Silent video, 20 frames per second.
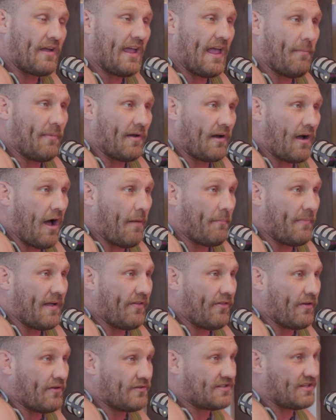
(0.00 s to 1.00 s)
came and got
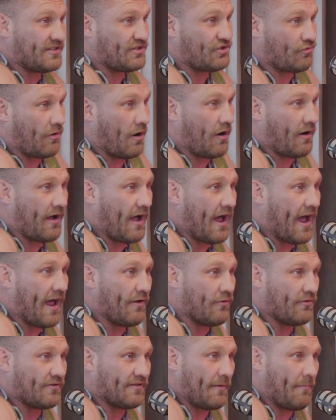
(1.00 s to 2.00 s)
me and there's this drunk
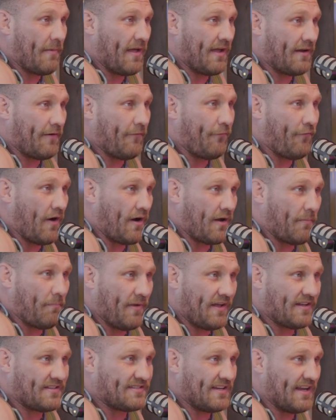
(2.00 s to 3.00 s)
guy who's like making a fucking
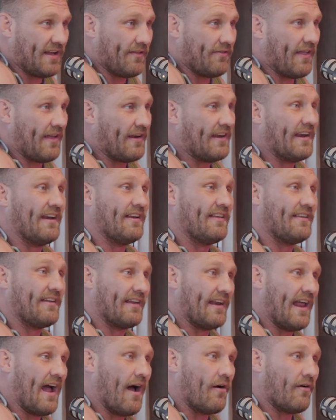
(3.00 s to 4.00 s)
big scene. They needed to
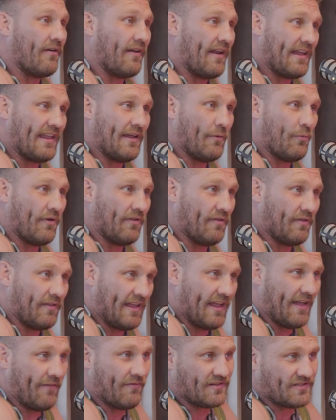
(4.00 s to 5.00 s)
get out and like he wouldn't
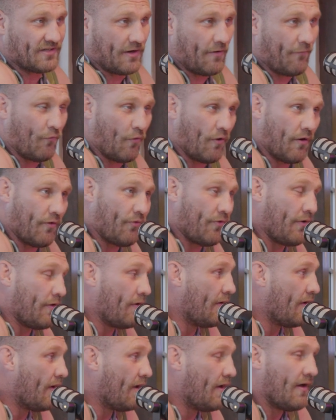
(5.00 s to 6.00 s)
leave and so forth.
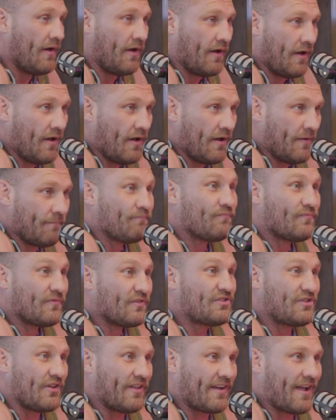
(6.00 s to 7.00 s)

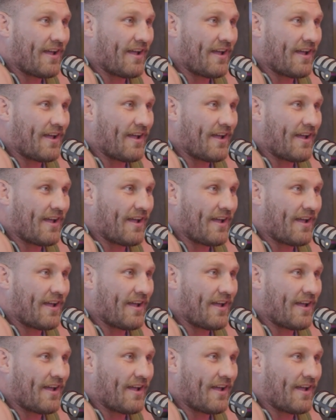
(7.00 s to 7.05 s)
So they